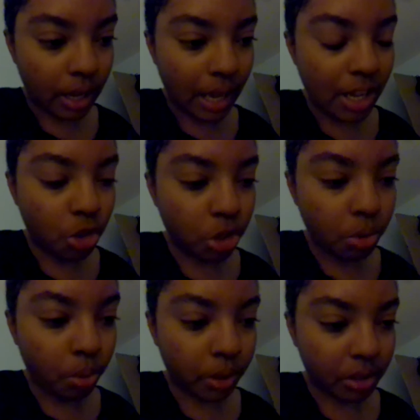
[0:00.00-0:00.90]

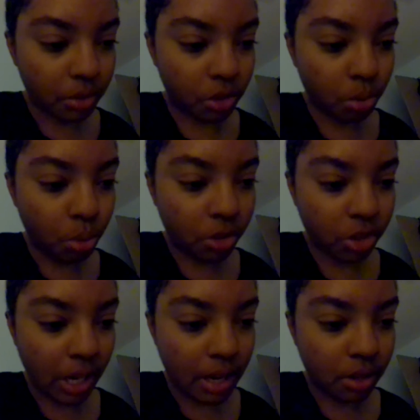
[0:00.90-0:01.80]
Agenor, Zeus
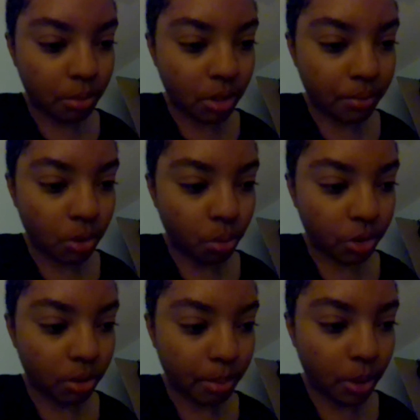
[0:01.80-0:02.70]
changed himself into
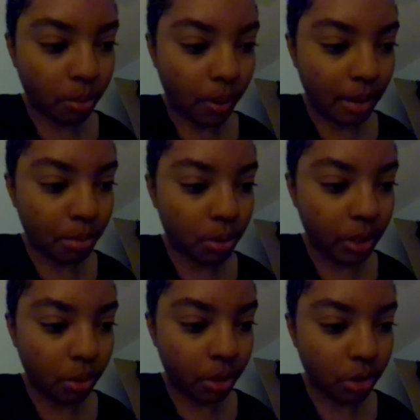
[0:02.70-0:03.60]
a superb white bull
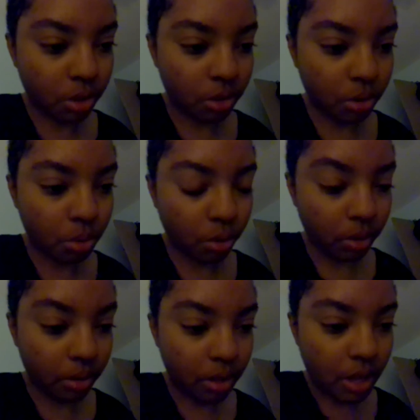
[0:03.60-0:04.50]
in order to seduce
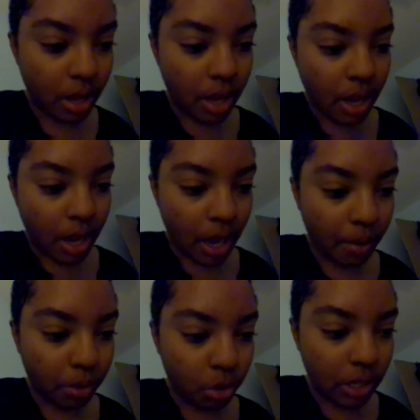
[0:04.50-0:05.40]
her.
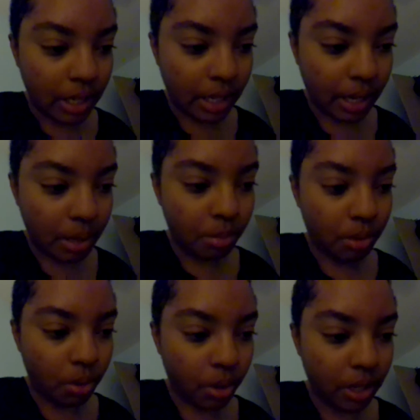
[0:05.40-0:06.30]
After she
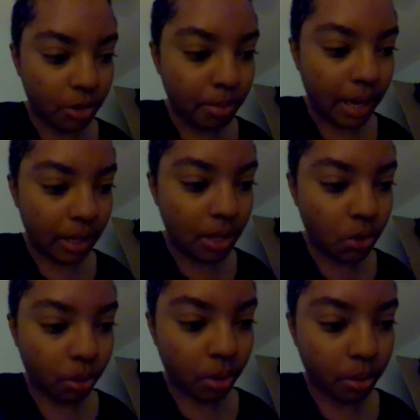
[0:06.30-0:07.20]
climbed on his back, he
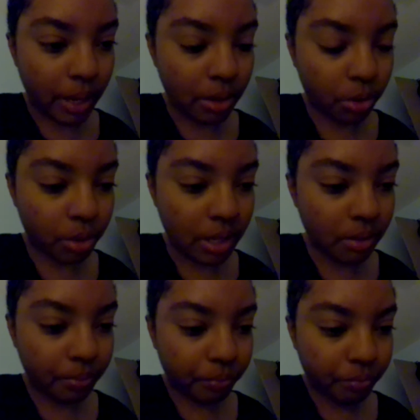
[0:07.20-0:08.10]
took her away to
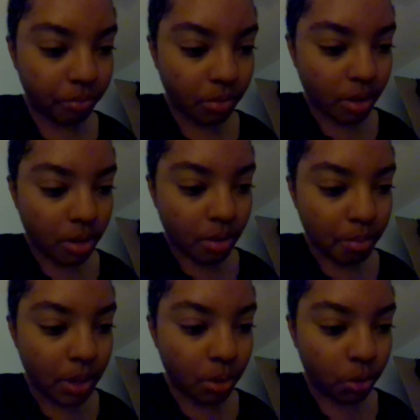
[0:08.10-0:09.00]
Crete.
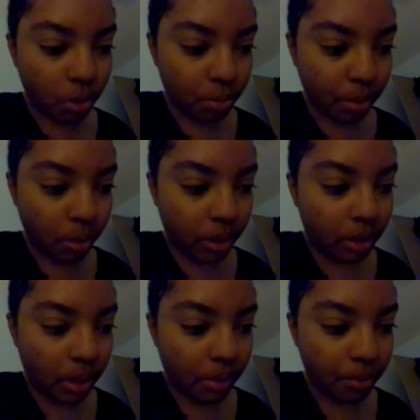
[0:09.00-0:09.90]
Minos was
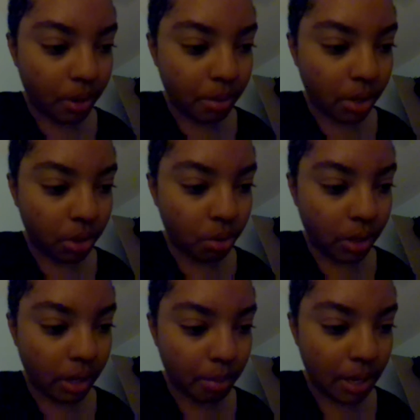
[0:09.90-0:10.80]
born from their
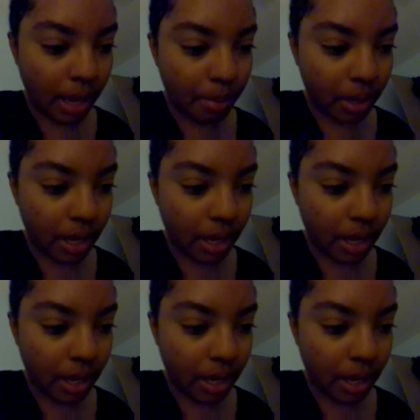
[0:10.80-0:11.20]
union and became the